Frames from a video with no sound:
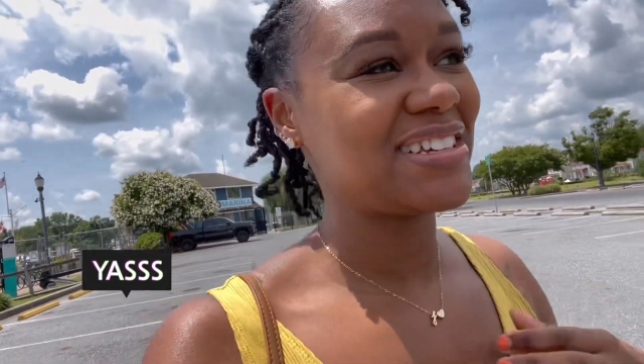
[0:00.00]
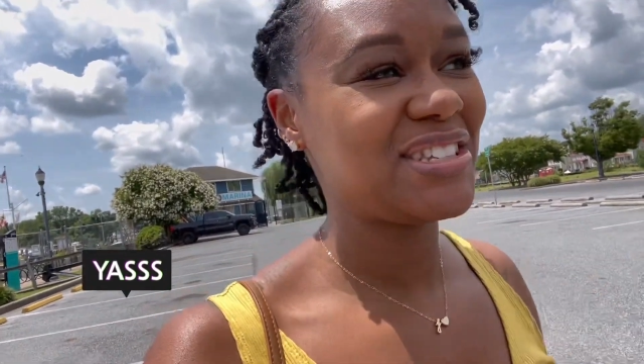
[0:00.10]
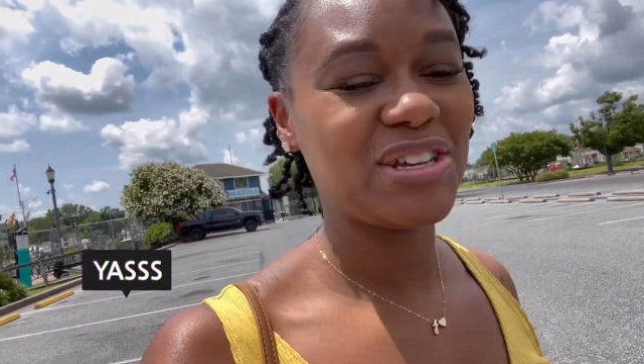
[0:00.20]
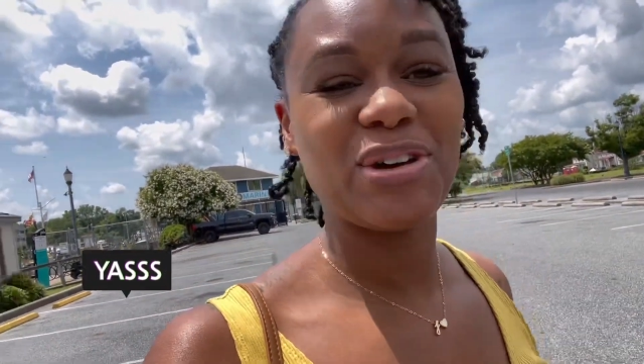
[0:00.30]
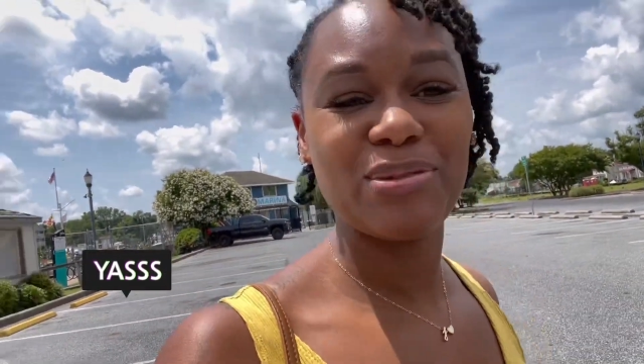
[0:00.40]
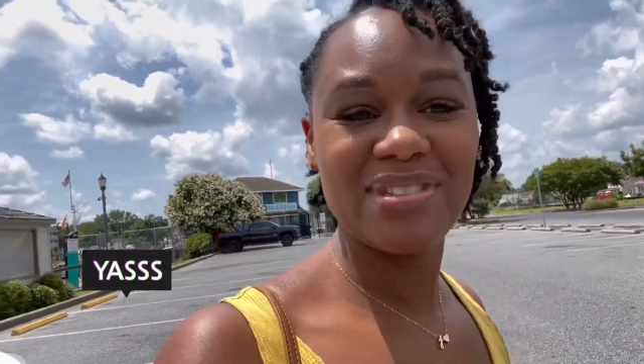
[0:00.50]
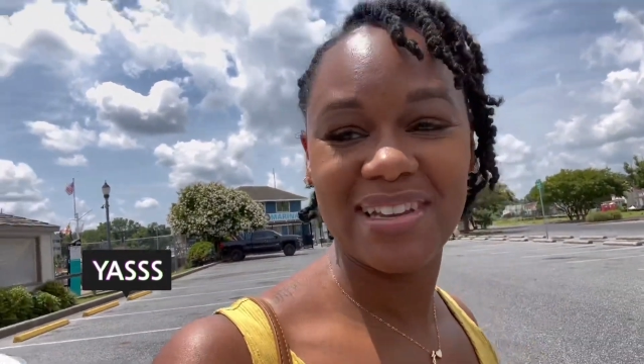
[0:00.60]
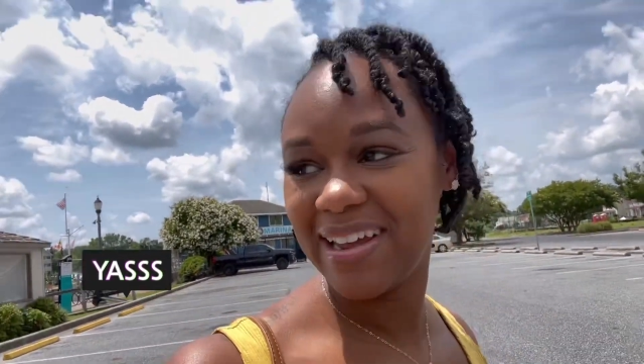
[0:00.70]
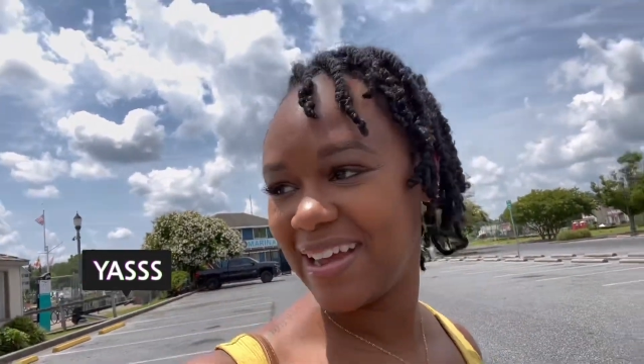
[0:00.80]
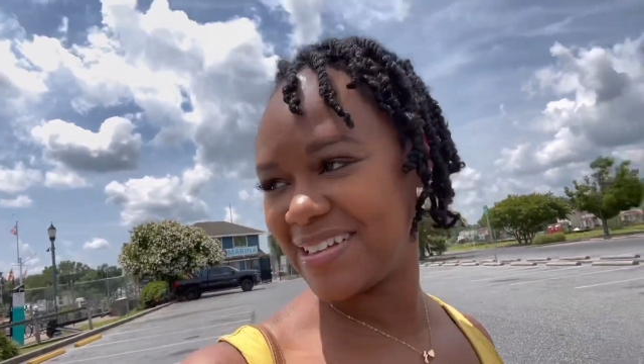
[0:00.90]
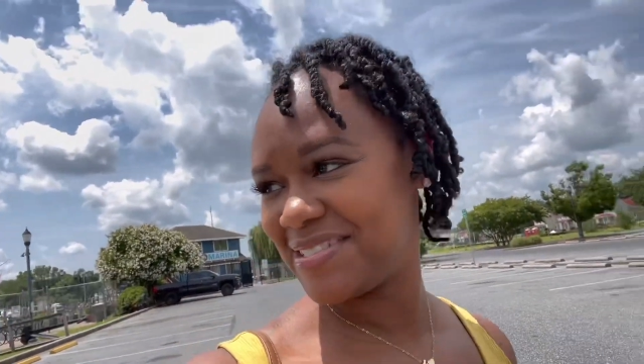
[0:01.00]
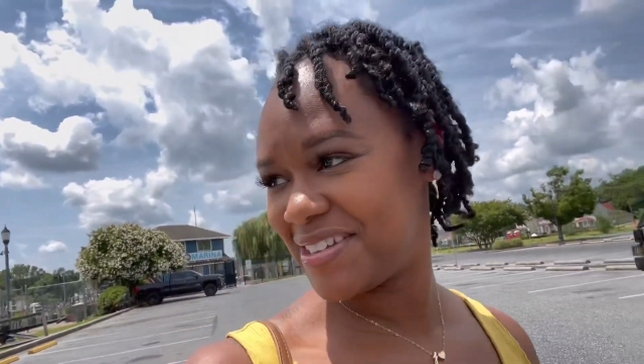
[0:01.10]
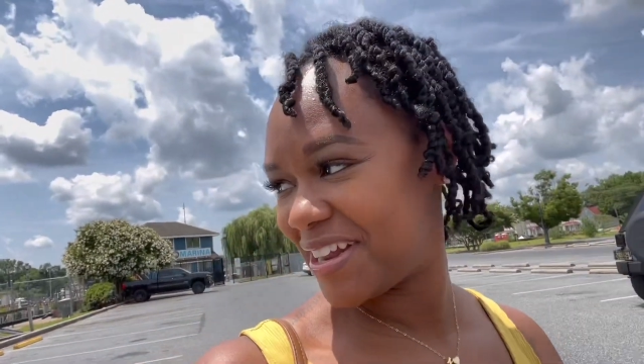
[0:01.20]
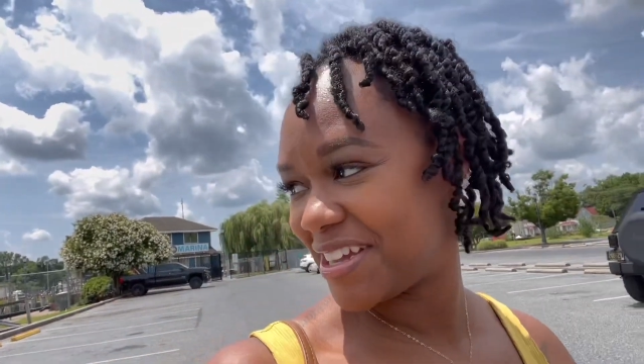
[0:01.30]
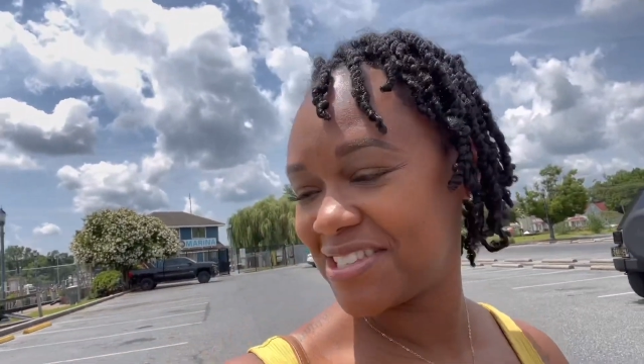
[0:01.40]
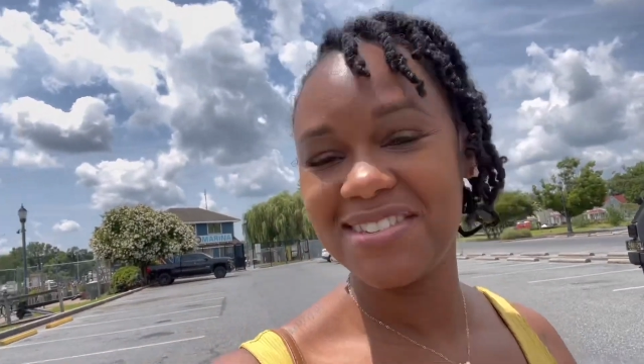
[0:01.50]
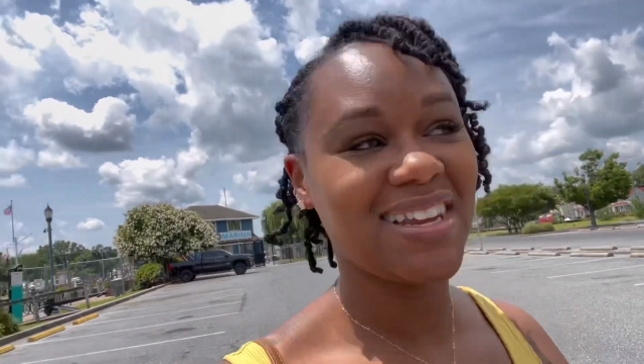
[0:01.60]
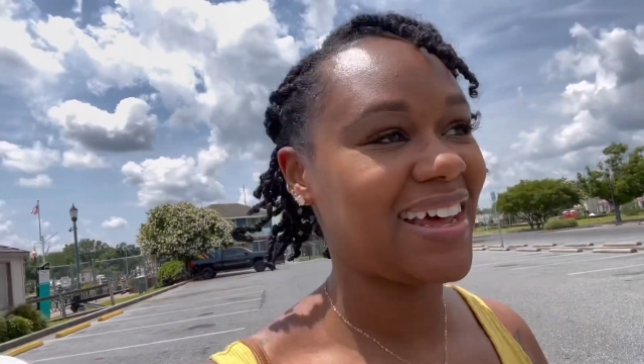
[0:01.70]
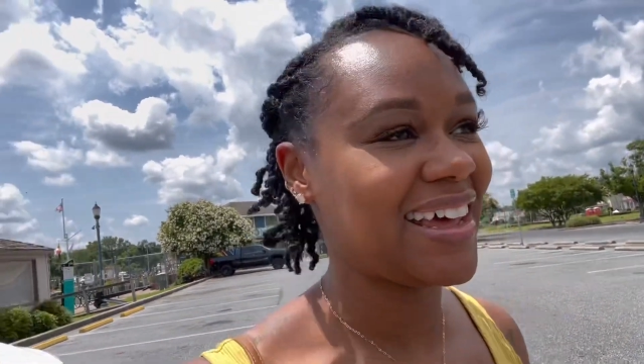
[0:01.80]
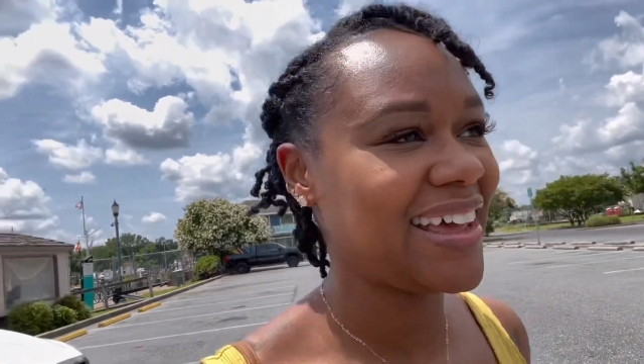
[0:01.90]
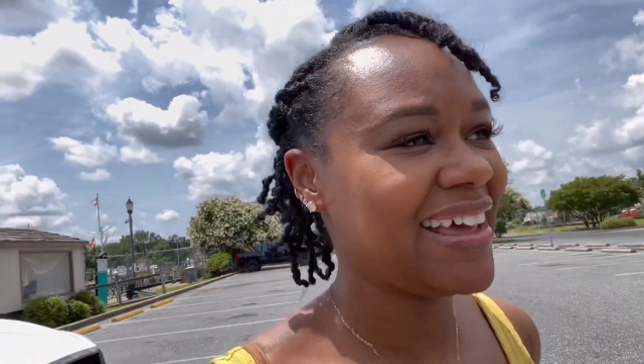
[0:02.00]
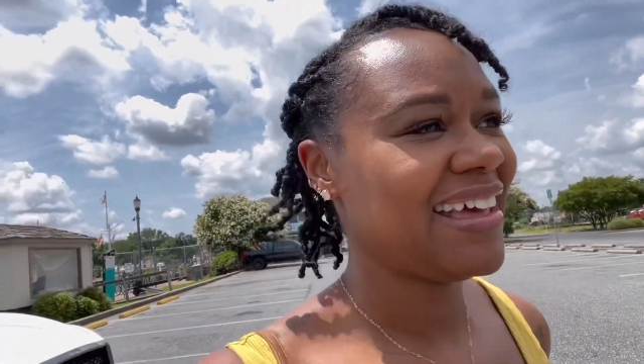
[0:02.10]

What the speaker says: So today is the next day,